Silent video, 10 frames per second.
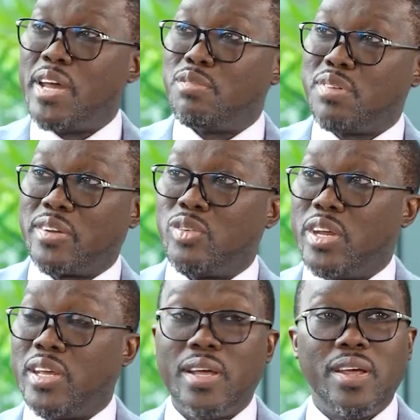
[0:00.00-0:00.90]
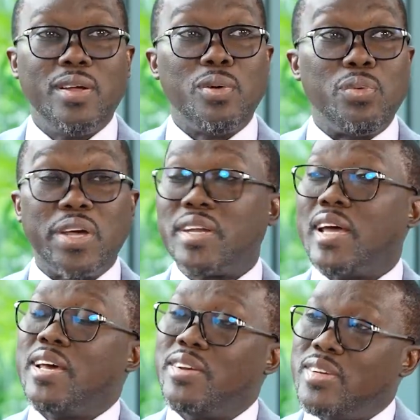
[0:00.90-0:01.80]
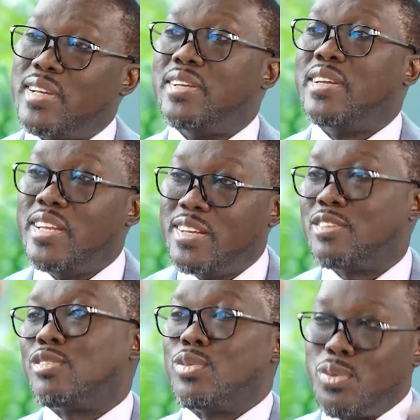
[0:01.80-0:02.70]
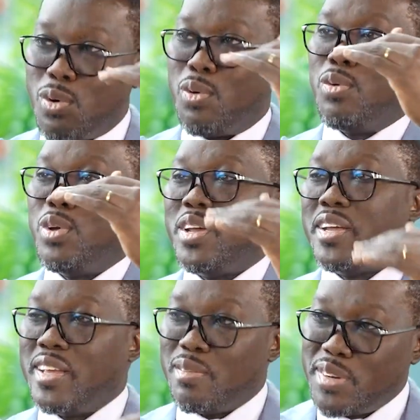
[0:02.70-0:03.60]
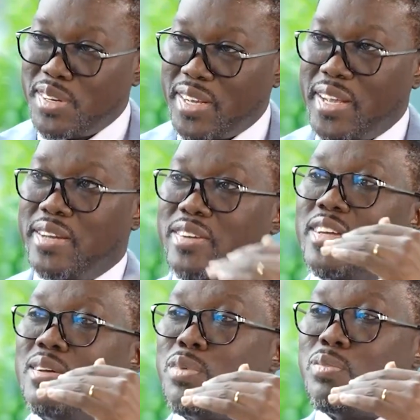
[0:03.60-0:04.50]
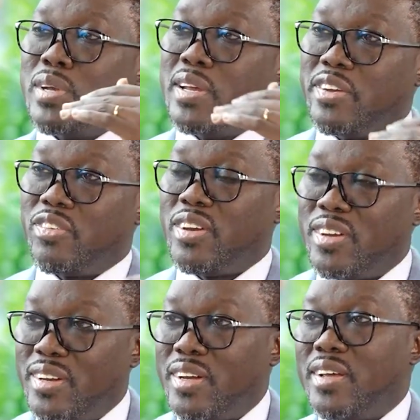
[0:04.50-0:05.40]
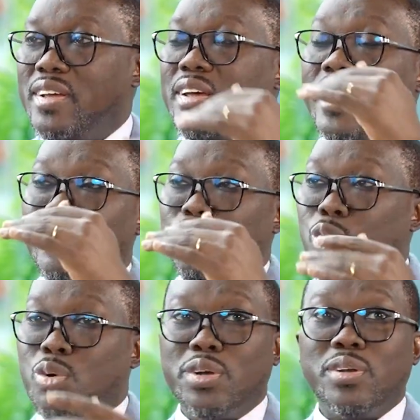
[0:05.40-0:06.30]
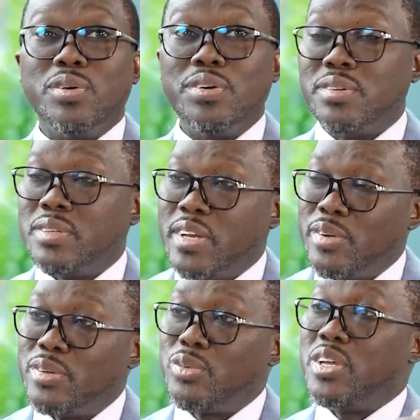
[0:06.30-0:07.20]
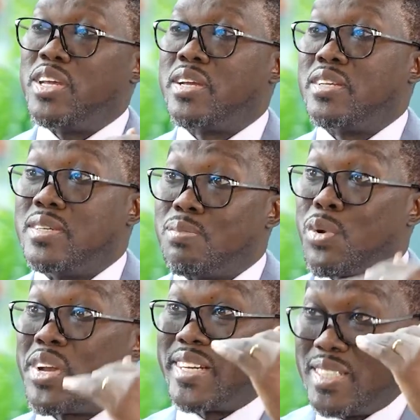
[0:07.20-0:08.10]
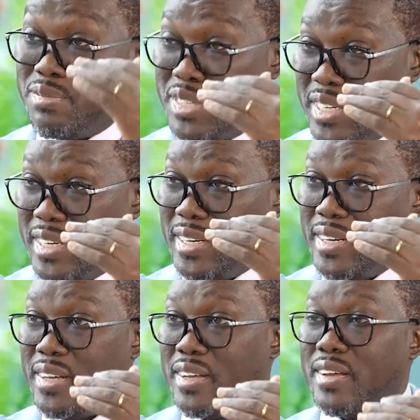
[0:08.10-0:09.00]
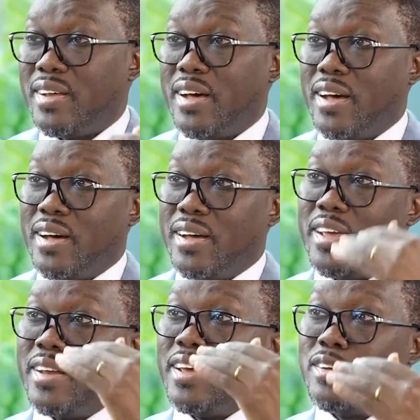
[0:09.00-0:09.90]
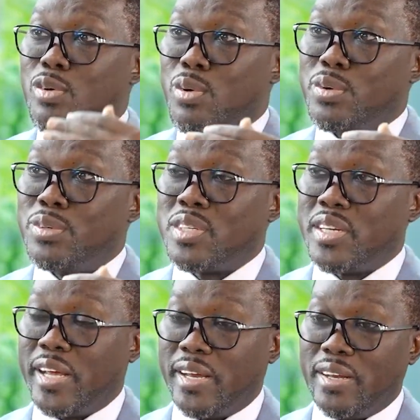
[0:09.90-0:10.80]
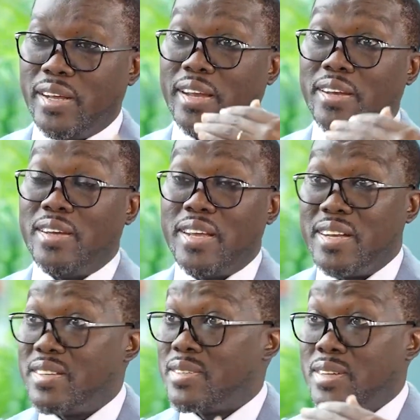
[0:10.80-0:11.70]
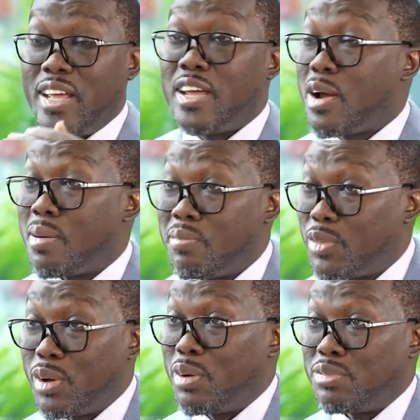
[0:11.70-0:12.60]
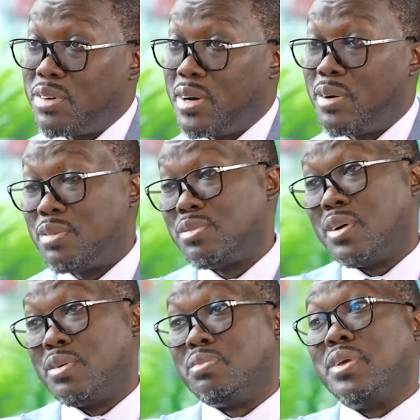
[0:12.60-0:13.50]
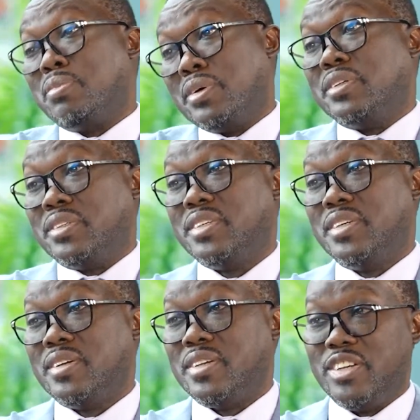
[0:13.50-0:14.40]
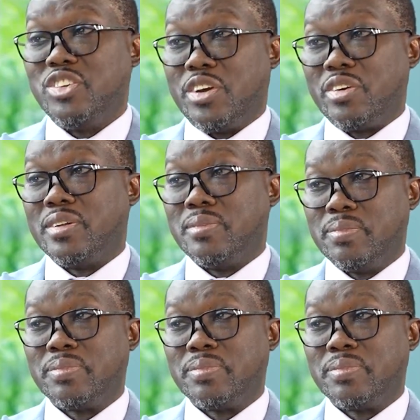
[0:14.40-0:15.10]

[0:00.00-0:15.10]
manufacturing, where Thailand really needs to go, given the aging population and so on in order to increase the productivity and growth and the income of people in general.